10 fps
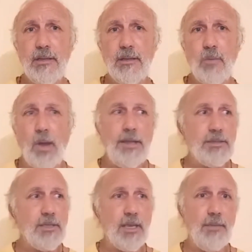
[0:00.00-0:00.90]
Why
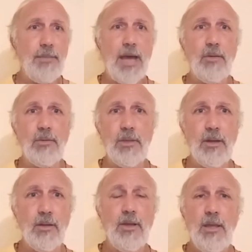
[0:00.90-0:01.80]
does it come out?
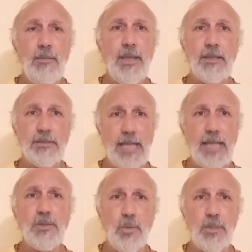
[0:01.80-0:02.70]
Because
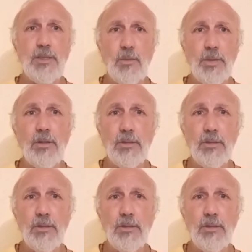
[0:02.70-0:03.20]
that's what the real